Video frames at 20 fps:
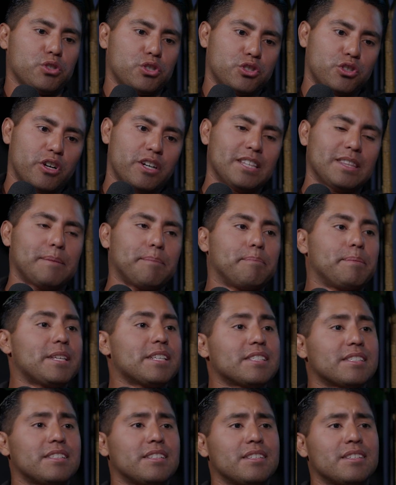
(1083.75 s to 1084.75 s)
starting the
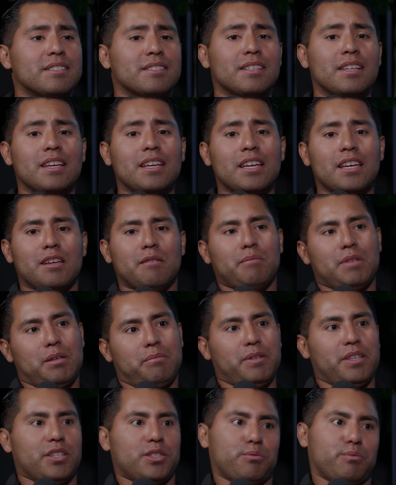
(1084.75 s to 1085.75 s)
business.
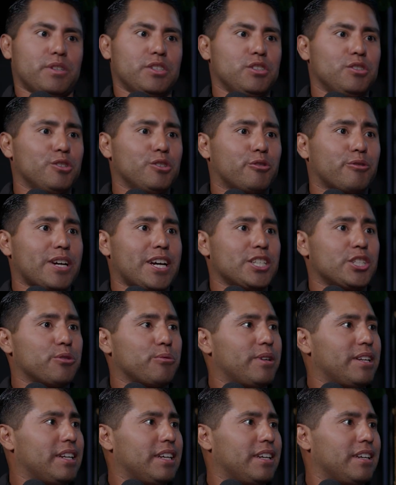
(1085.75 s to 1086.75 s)
Maybe it's when you
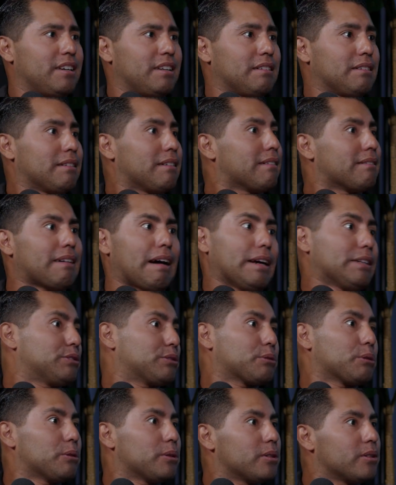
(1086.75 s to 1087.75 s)
graduated high
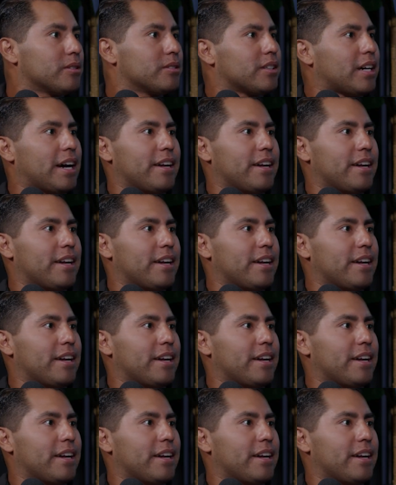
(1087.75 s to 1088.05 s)
school.